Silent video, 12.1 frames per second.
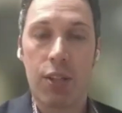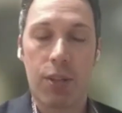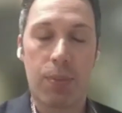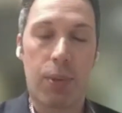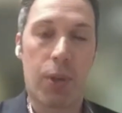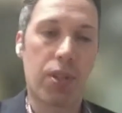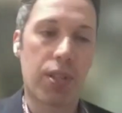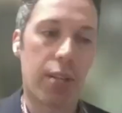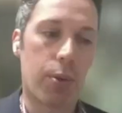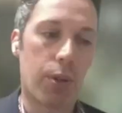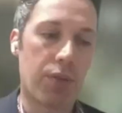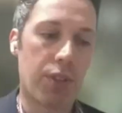to bolster
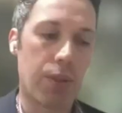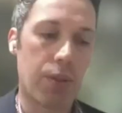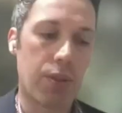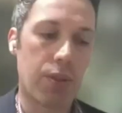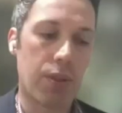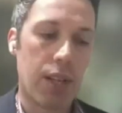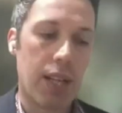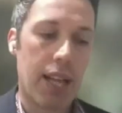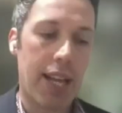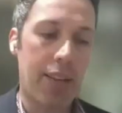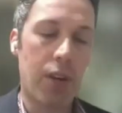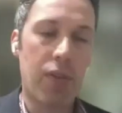their worldviews
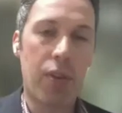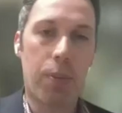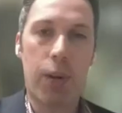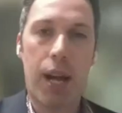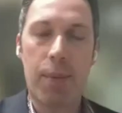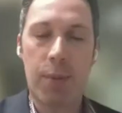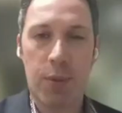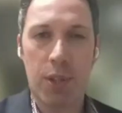and one of the problems